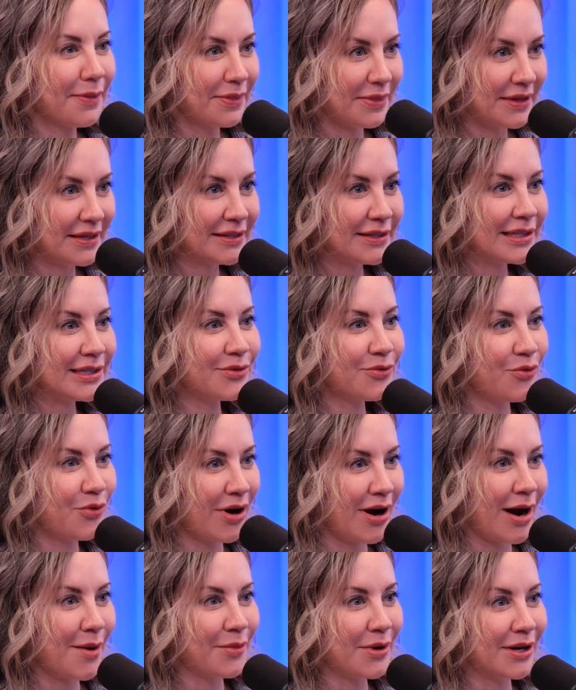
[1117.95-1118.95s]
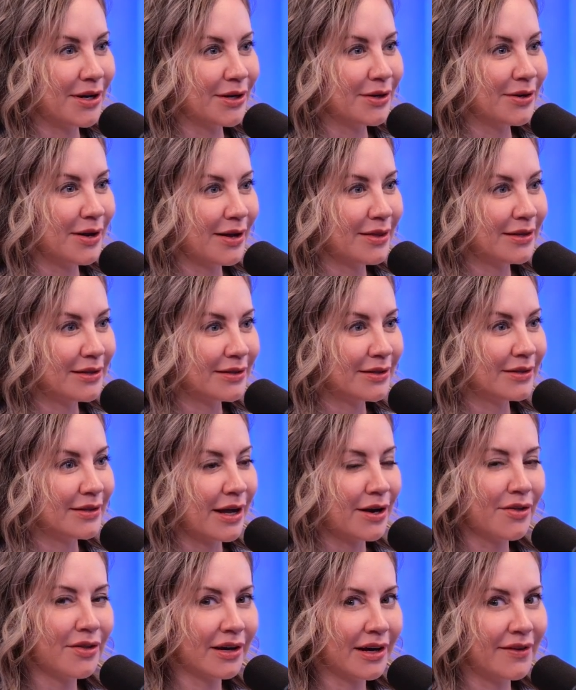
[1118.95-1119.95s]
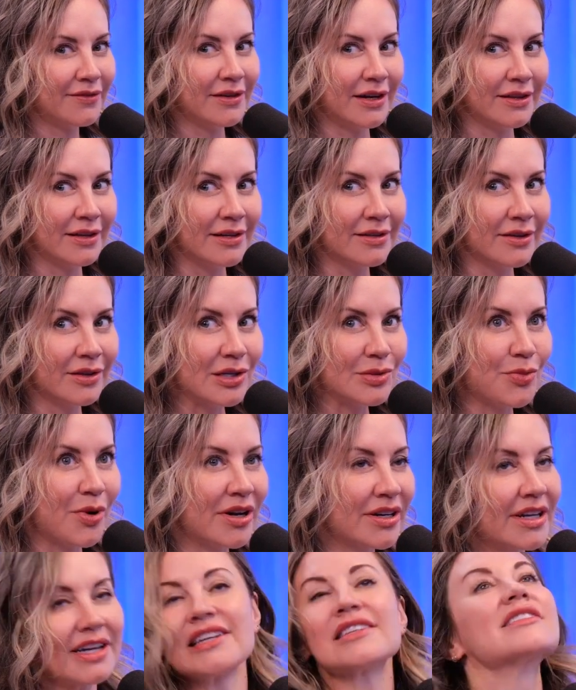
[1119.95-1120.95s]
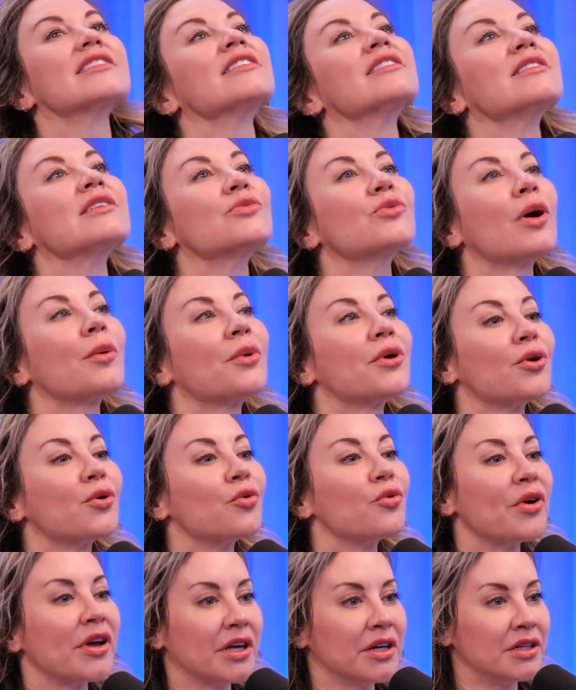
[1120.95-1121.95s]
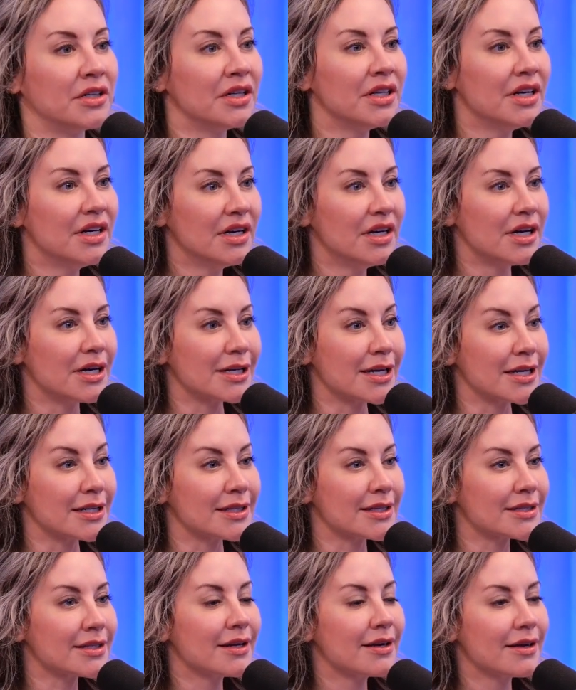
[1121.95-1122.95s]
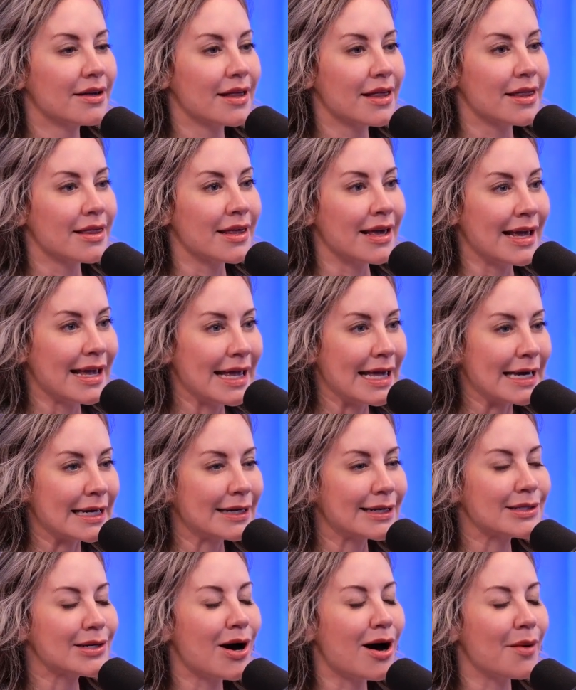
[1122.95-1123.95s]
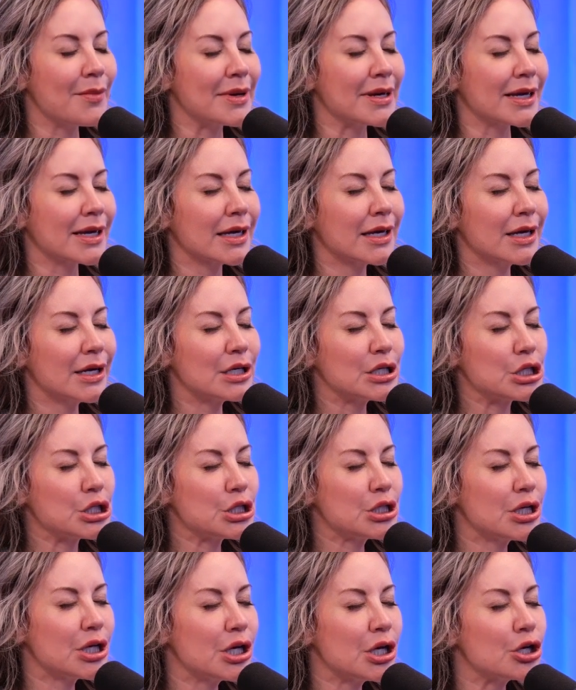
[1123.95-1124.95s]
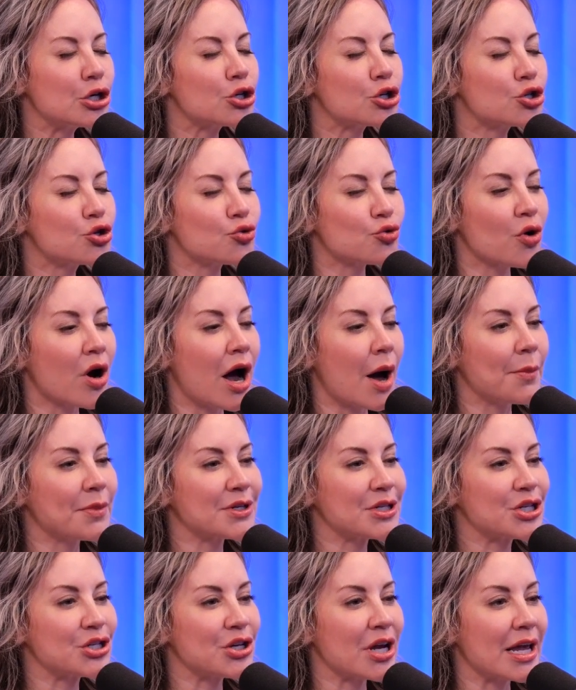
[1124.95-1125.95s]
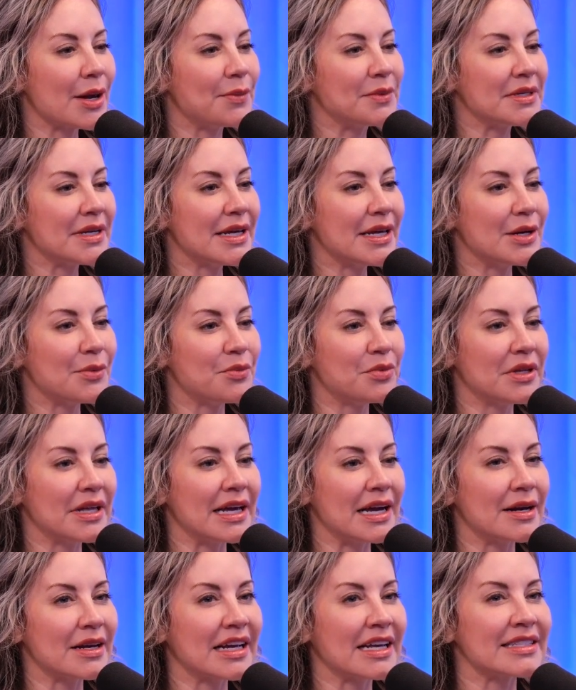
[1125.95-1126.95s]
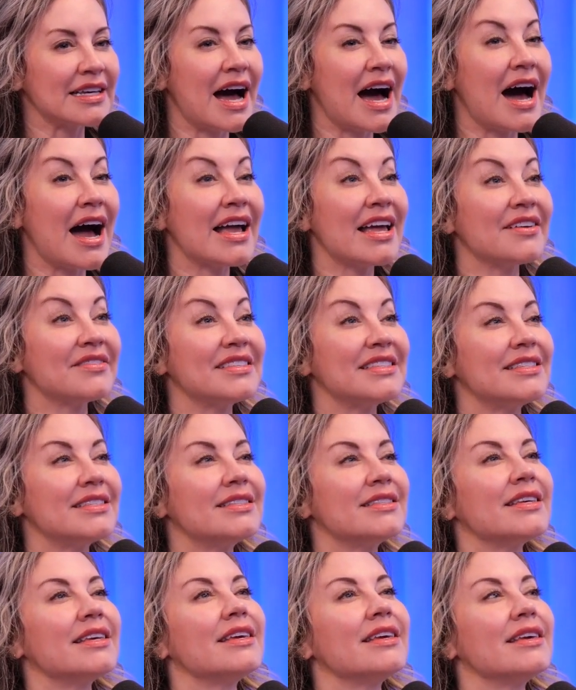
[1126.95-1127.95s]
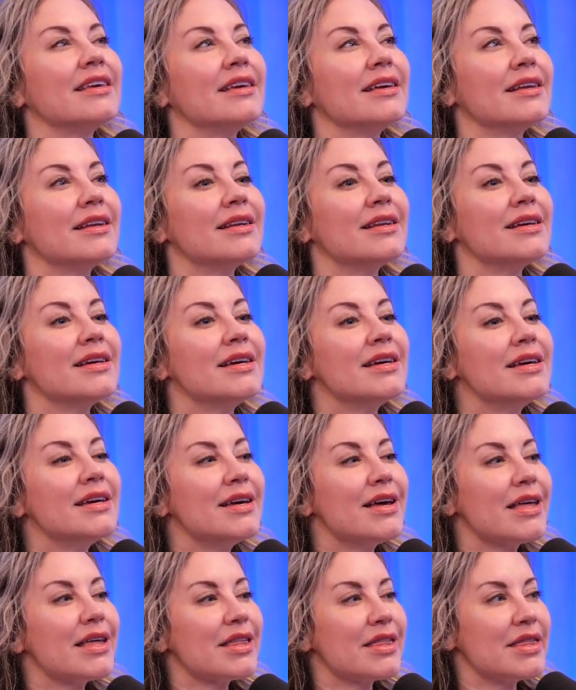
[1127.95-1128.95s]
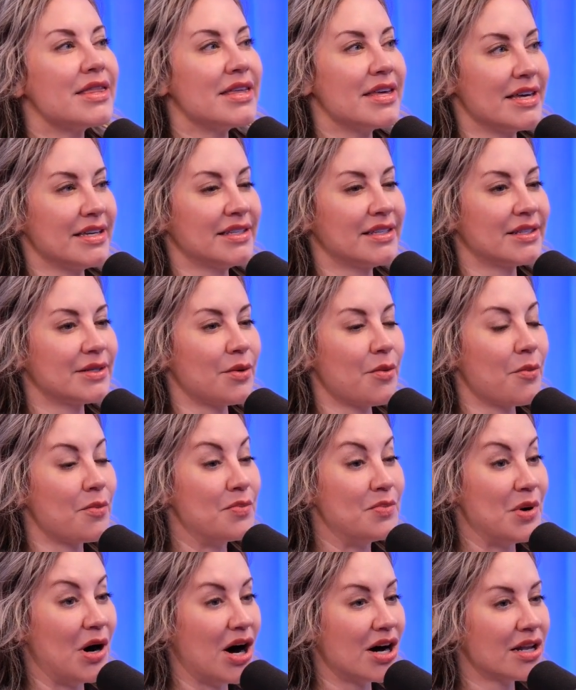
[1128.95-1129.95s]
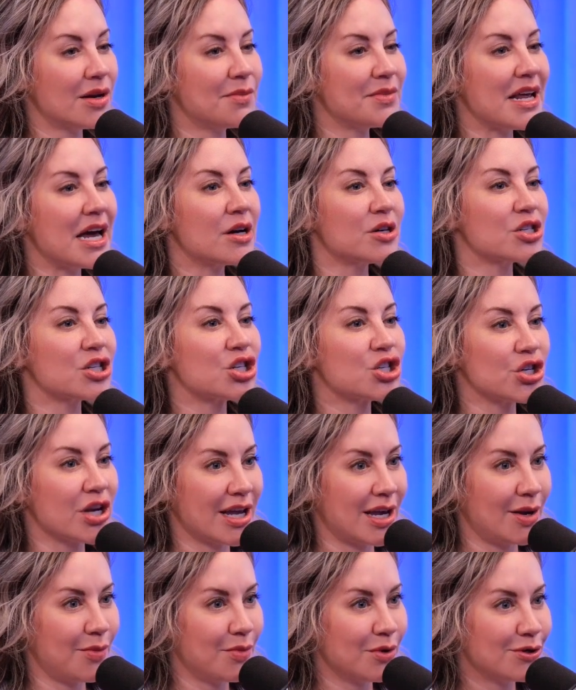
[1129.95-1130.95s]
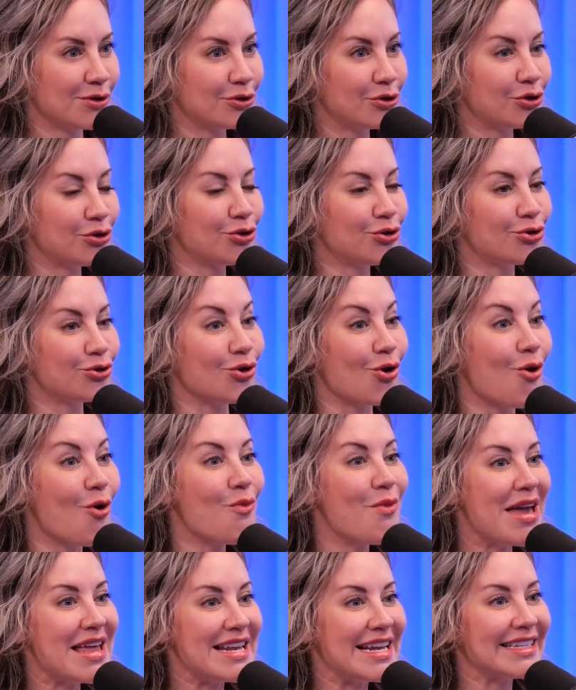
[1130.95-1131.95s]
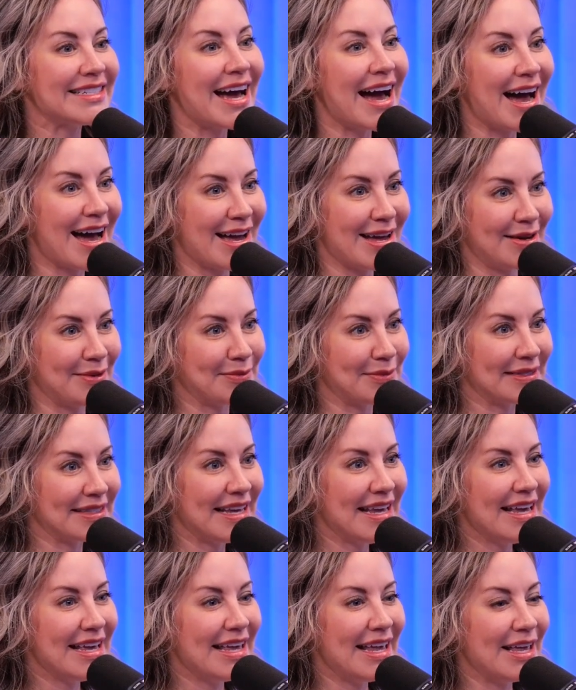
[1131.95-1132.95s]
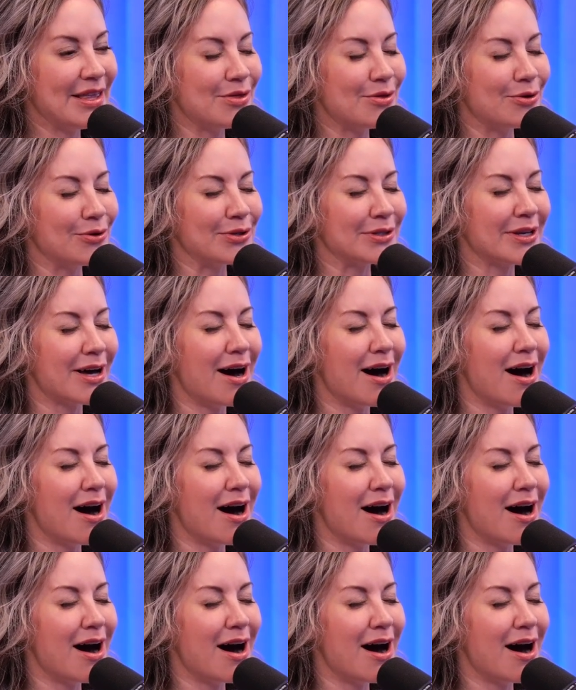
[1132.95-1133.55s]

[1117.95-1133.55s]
This is where I don't think I've done this on this podcast. This is where I'm going to rail against the anatomic teardrop-shaped implant, because I have seen this bottomed out shape so many times in those